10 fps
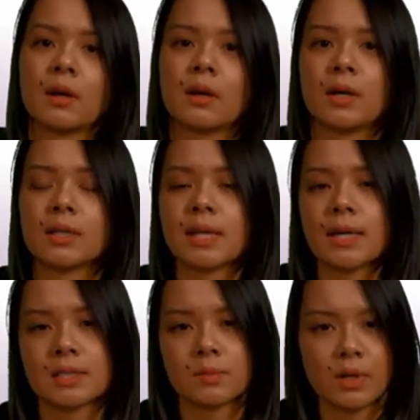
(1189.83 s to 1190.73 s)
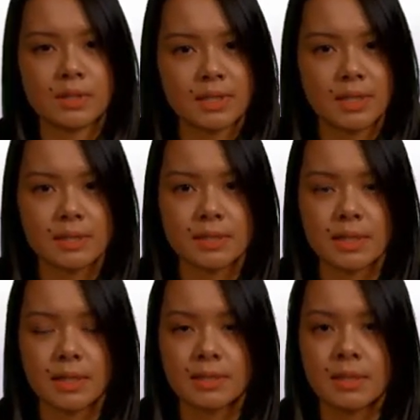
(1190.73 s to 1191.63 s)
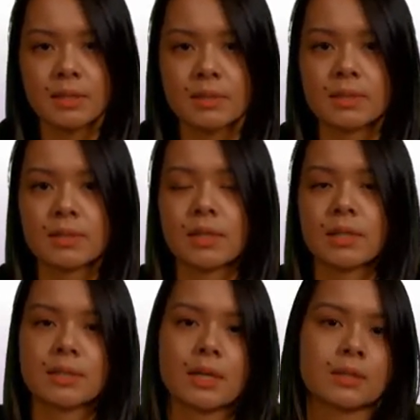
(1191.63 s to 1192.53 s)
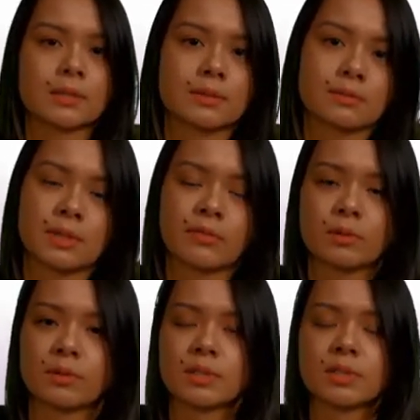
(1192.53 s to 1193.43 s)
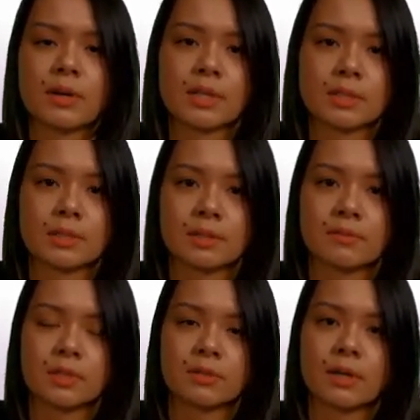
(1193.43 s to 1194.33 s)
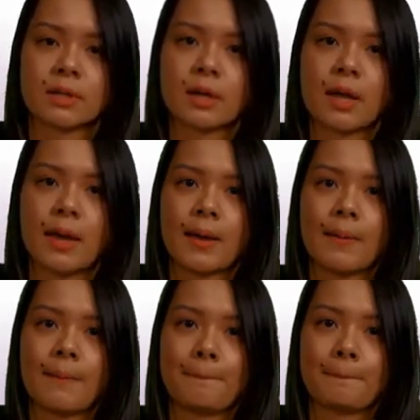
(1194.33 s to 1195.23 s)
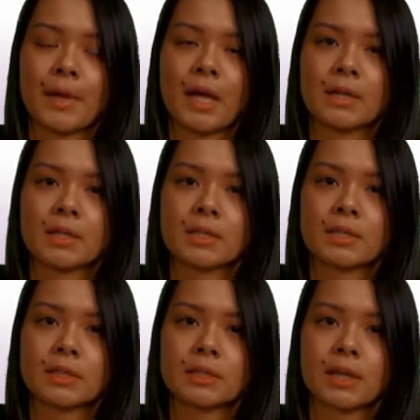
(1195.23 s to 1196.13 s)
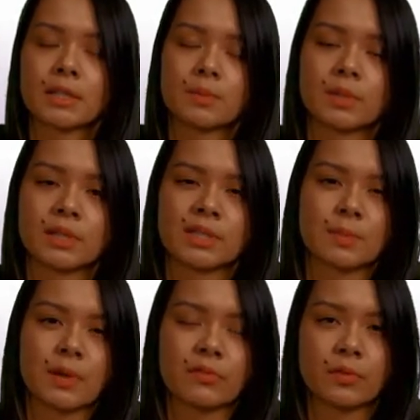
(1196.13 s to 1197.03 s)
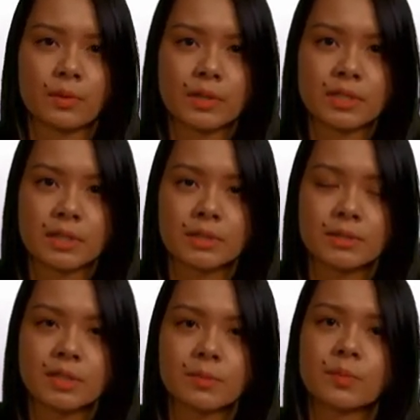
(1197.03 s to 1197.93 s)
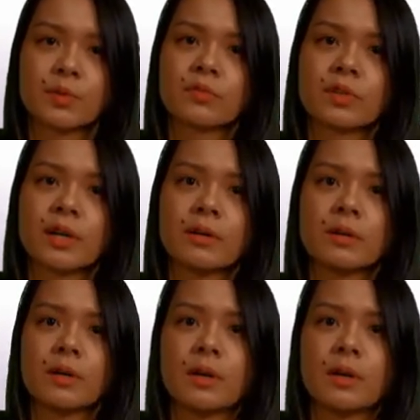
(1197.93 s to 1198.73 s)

It takes a while to get to steady state. So steady state is level concentrations of the drug, and that typically is about 4 injections for Buvidal.